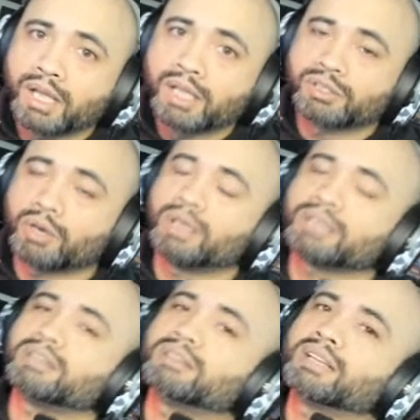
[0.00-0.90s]
So
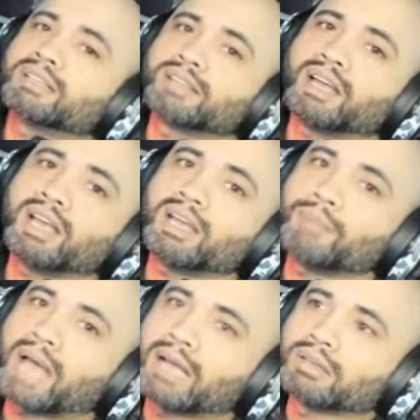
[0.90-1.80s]
until next time,
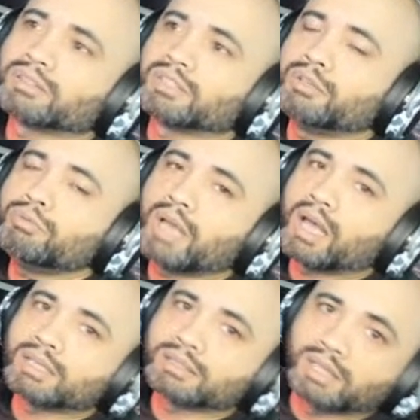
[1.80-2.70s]
I'll see you
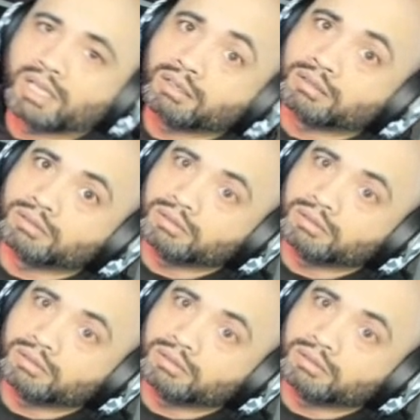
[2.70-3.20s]
guys later.